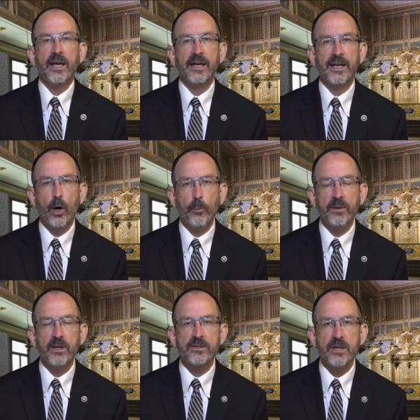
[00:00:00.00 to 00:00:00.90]
in
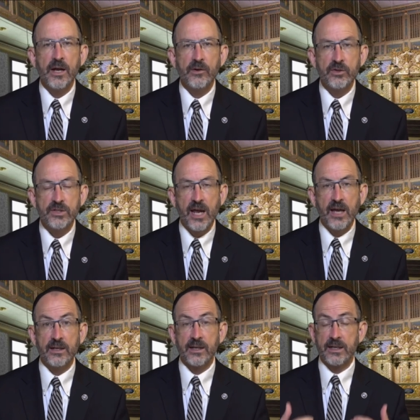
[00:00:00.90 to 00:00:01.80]
helping us
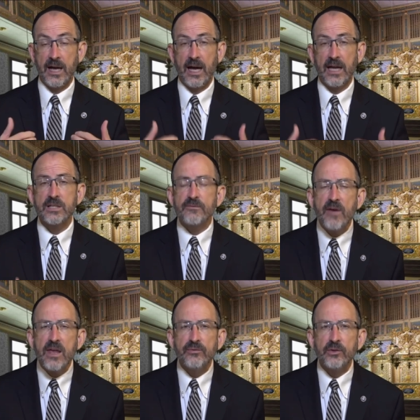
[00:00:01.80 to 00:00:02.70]
understand God's
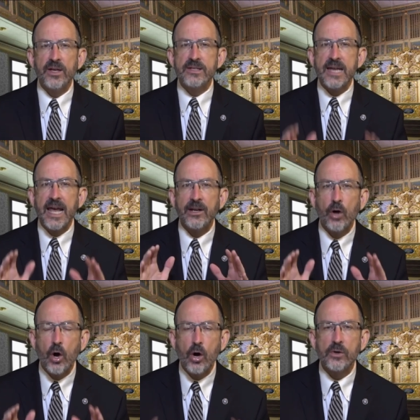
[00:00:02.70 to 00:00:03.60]
faithfulness and
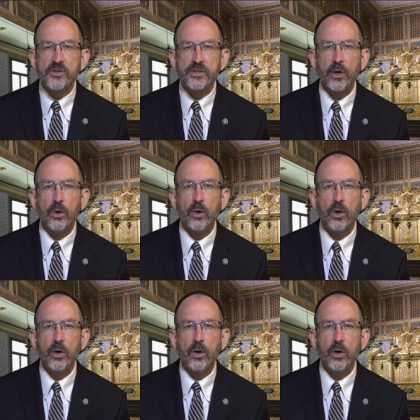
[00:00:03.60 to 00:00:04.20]
also